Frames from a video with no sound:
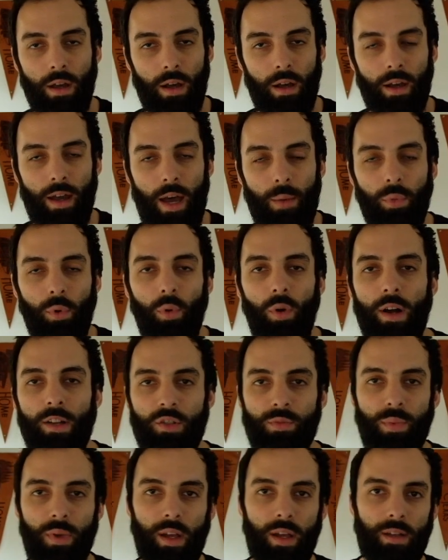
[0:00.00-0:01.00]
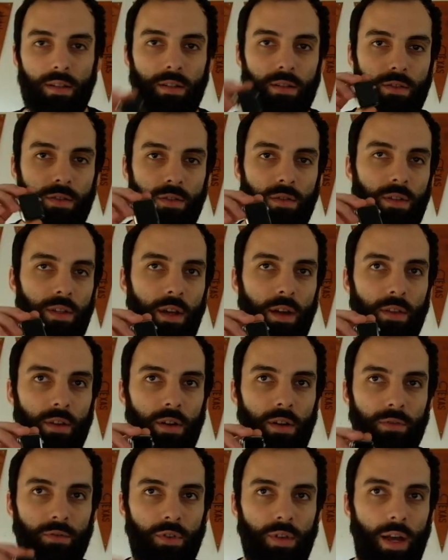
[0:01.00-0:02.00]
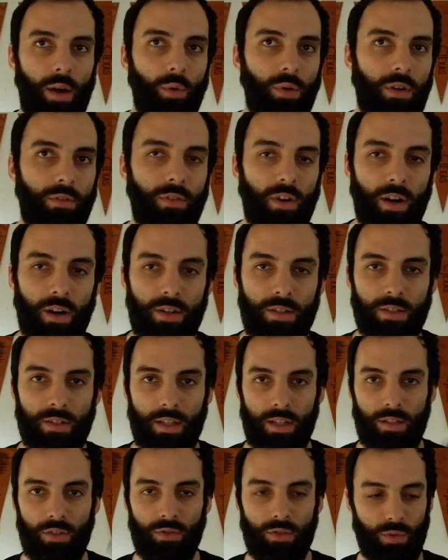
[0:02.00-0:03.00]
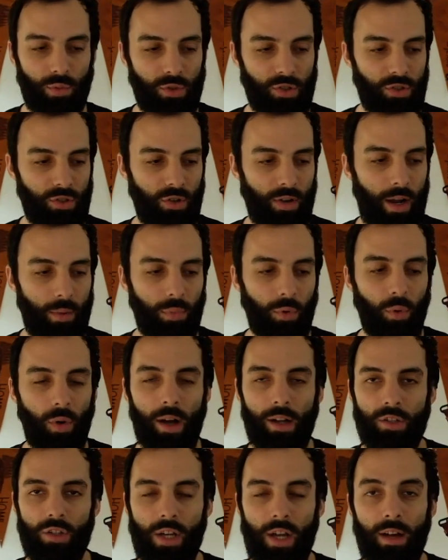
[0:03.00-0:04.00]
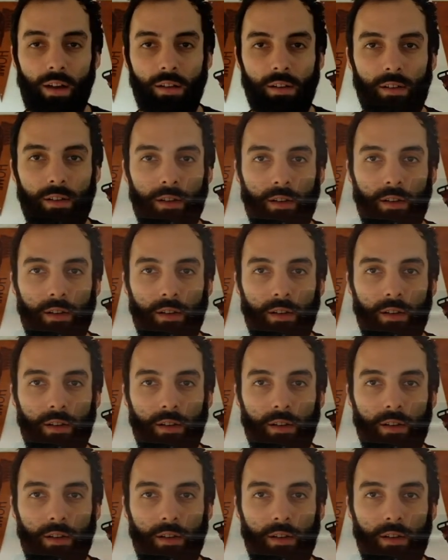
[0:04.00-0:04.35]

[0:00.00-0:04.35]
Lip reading: Apple Watch band to the other if you got one of ours and you switched your Apple Watch out.